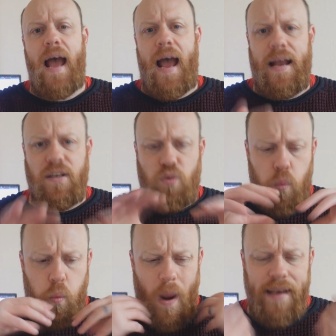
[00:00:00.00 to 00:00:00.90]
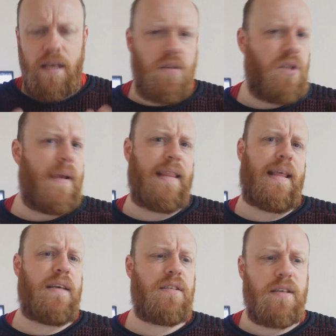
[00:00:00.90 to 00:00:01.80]
And when you're doing
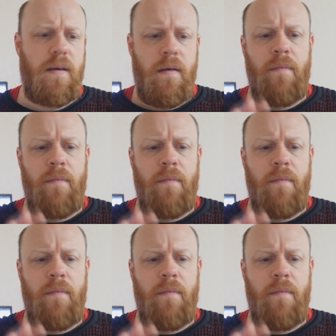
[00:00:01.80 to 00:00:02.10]
this,